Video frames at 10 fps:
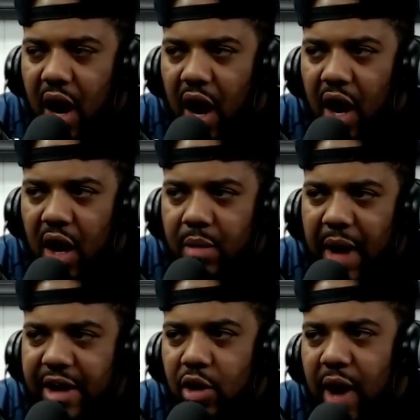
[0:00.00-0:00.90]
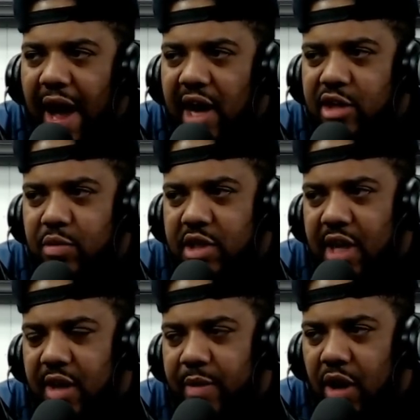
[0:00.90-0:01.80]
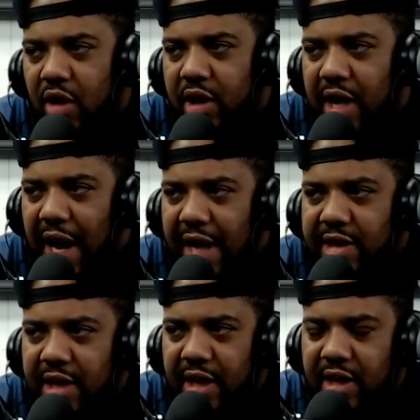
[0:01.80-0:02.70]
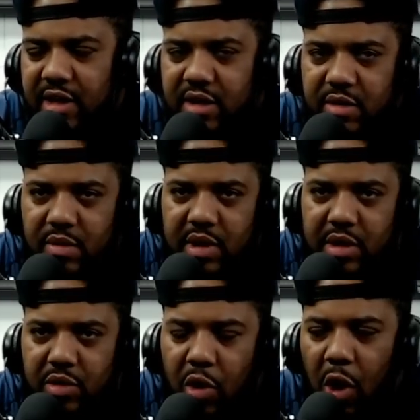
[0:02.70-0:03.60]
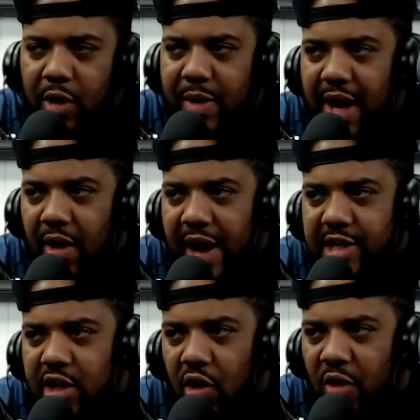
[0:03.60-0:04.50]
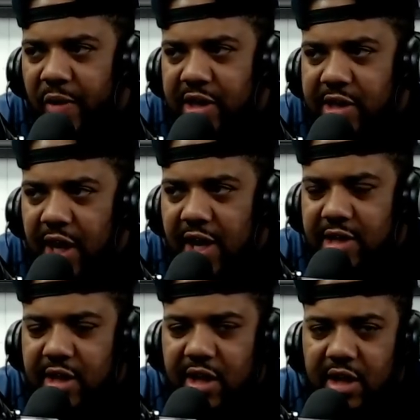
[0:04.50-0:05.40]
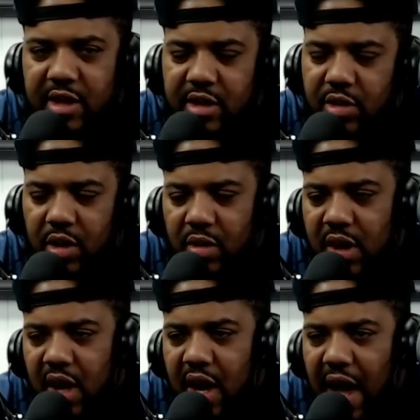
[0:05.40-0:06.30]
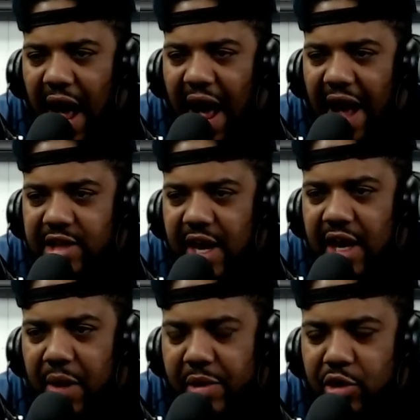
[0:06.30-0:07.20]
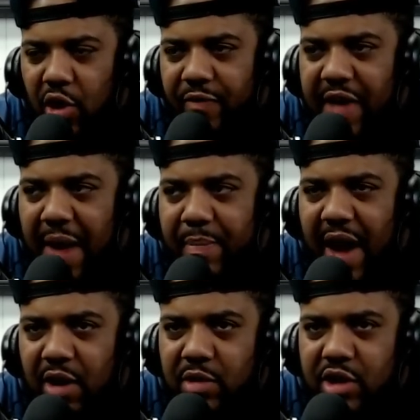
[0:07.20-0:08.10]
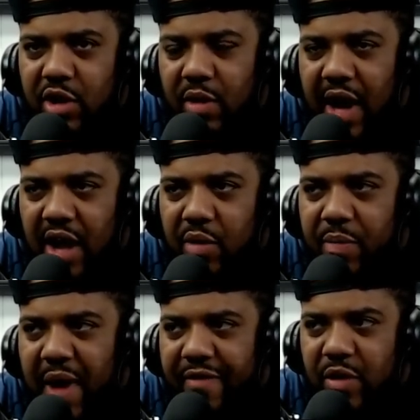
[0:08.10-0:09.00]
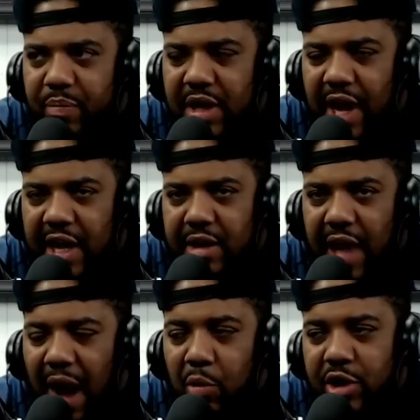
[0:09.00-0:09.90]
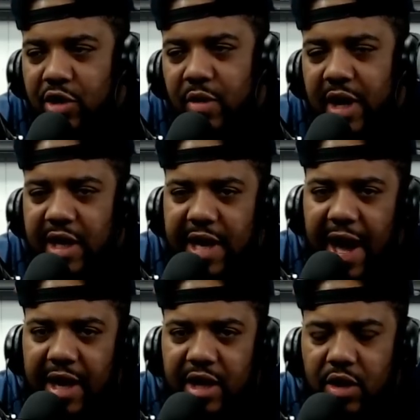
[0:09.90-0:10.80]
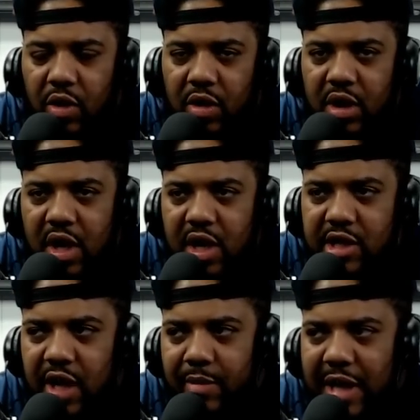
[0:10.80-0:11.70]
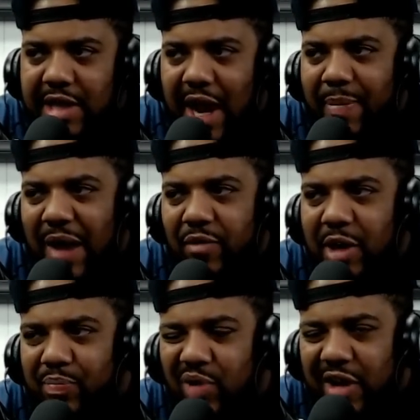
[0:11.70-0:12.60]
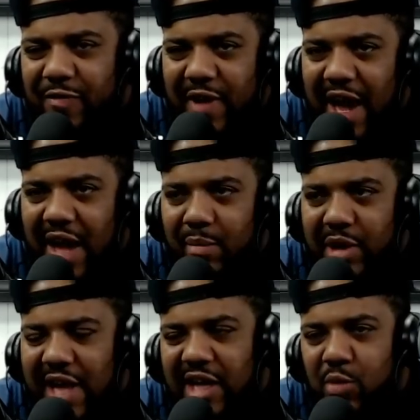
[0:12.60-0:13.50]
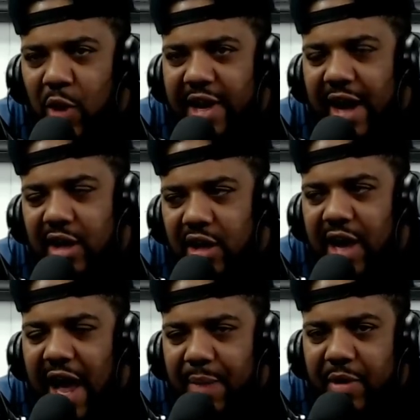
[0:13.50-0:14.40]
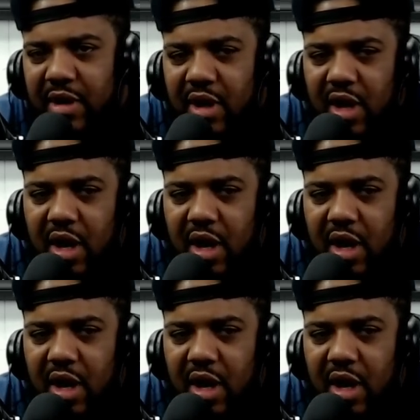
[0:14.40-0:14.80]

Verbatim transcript: Um, I know Ash was telling me earlier how this calling me out as he always does, and then you know, I, I, think you know if that battle was to go down, it would have to like I would do it in Cali or something like that. I'm not really pressed for that, but that's one that could happen.